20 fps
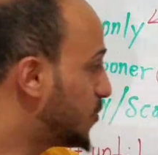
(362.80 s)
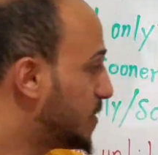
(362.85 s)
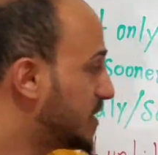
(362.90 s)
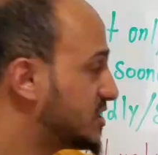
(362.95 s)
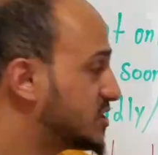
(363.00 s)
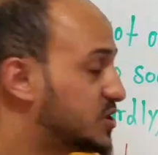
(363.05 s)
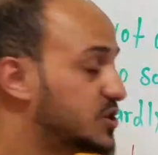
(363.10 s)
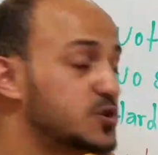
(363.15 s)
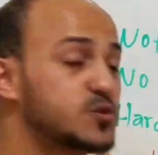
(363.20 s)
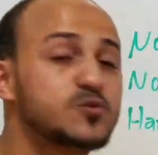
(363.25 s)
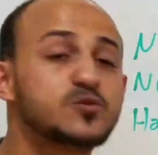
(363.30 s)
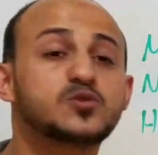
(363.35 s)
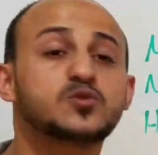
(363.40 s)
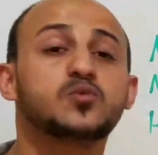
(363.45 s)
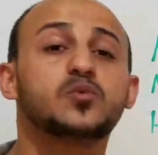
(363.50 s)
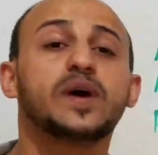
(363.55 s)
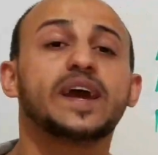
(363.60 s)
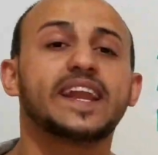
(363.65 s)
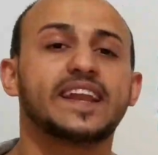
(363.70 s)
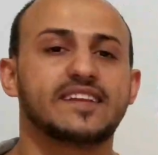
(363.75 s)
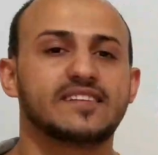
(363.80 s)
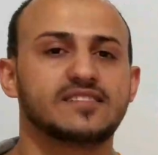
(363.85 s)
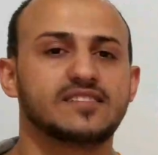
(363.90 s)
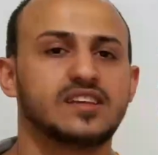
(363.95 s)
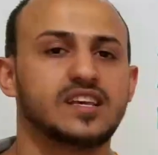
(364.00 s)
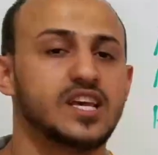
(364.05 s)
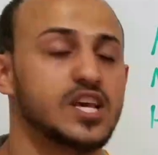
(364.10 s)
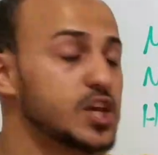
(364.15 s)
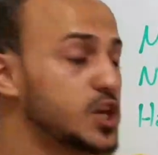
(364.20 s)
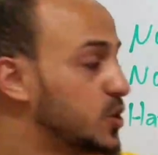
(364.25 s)
must use when.
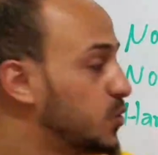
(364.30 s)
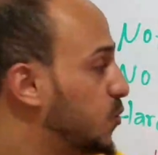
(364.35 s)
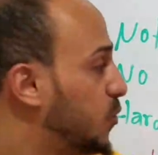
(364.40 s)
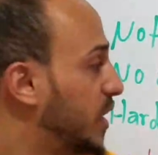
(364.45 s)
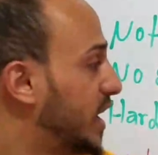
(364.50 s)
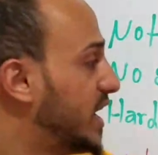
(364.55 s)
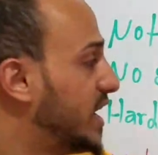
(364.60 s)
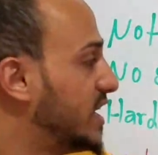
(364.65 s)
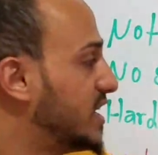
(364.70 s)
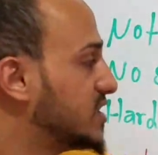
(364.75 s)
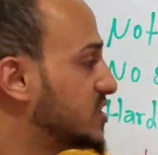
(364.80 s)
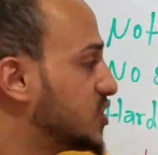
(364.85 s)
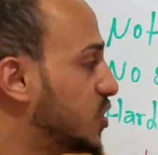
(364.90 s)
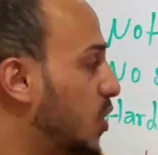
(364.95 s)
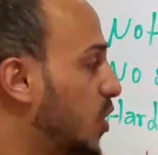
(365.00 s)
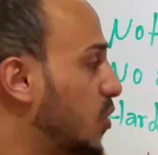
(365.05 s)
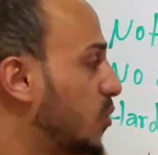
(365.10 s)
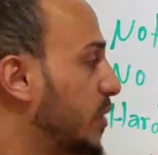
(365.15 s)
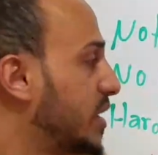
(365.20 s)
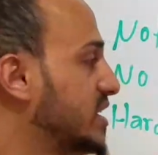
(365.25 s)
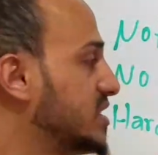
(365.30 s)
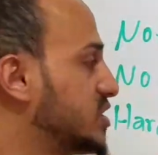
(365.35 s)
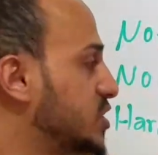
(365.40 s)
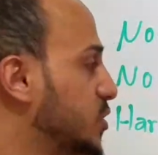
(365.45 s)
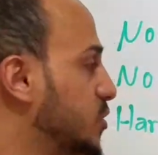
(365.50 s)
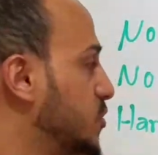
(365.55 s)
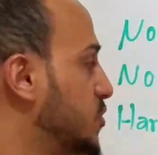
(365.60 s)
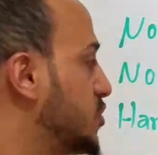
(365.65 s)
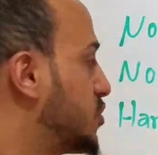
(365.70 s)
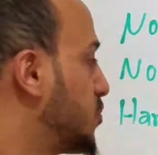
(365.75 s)
When is always
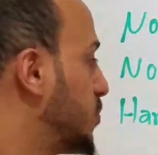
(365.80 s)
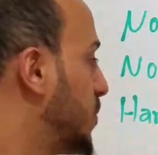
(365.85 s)
used